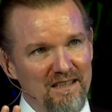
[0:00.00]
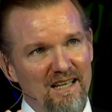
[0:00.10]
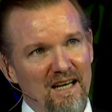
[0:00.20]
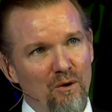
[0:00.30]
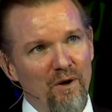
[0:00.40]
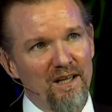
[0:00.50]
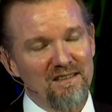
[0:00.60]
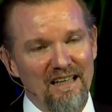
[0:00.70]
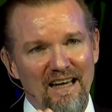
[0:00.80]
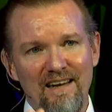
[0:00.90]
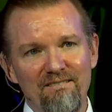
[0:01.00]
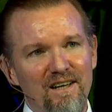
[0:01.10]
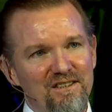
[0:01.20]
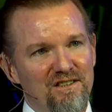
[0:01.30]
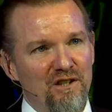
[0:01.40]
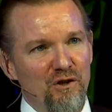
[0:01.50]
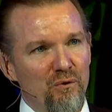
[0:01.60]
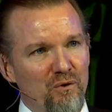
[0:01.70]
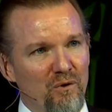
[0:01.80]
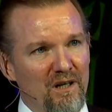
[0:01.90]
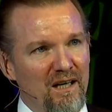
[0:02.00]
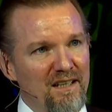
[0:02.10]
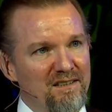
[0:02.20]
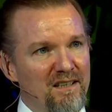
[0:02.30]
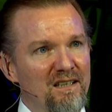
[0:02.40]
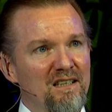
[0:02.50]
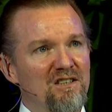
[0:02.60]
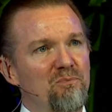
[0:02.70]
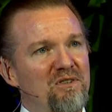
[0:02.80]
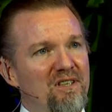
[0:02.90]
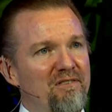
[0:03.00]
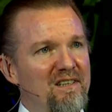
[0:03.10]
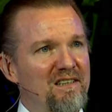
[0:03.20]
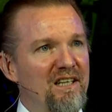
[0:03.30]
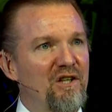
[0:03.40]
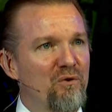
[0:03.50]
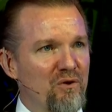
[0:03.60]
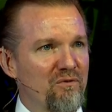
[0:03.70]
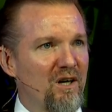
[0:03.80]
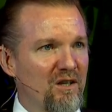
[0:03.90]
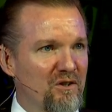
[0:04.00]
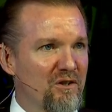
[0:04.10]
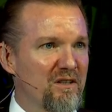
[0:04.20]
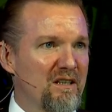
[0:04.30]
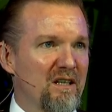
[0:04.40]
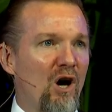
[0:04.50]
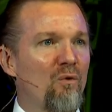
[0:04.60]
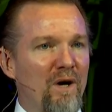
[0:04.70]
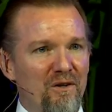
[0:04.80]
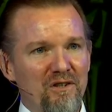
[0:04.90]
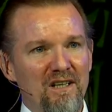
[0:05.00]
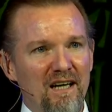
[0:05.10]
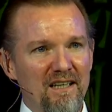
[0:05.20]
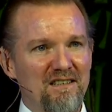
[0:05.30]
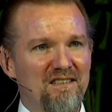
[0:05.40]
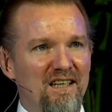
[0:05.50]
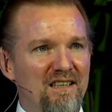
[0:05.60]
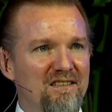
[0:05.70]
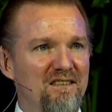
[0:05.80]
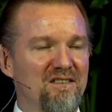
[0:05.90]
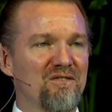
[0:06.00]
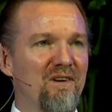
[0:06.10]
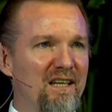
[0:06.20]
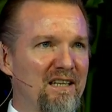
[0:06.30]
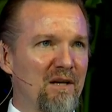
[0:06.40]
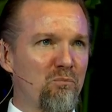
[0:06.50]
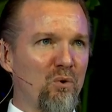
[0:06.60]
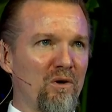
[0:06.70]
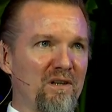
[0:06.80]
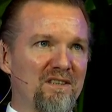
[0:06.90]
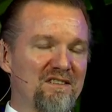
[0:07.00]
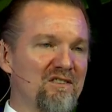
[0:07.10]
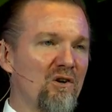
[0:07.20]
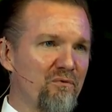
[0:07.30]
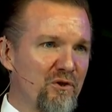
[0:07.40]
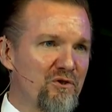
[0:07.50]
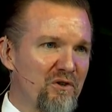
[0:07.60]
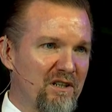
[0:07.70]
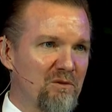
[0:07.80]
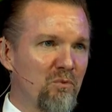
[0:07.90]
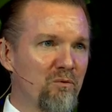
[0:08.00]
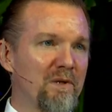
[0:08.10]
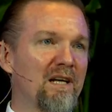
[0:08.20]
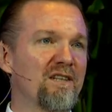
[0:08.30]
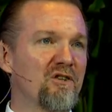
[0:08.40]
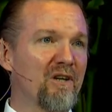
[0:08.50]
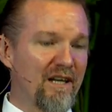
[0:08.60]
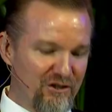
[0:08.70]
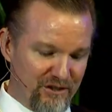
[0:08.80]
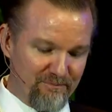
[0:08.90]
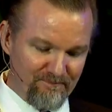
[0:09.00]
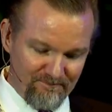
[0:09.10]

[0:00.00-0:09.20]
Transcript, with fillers: takeaway is invest in youth organizing, specifically youth of color around the United States. This is vitally important. This is our future as a movement and as our nation.